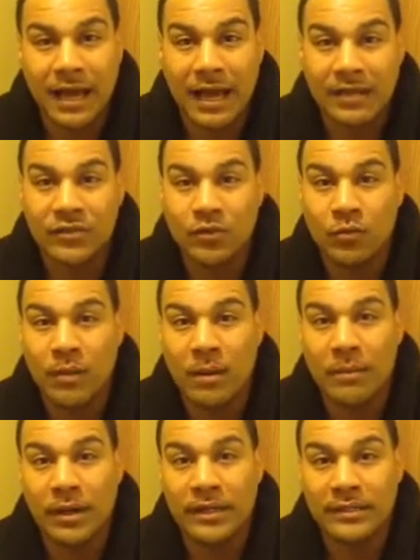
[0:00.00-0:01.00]
I had two of my
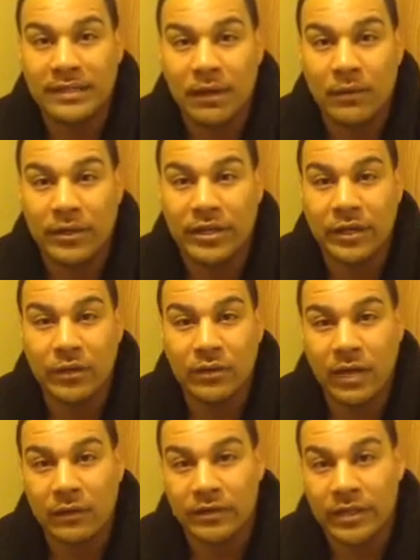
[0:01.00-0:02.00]
buddies that were
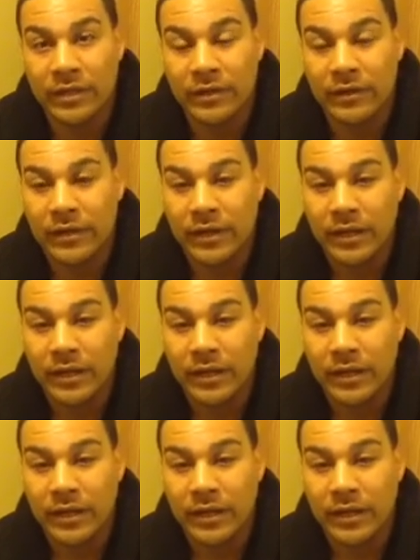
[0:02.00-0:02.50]
killed out there.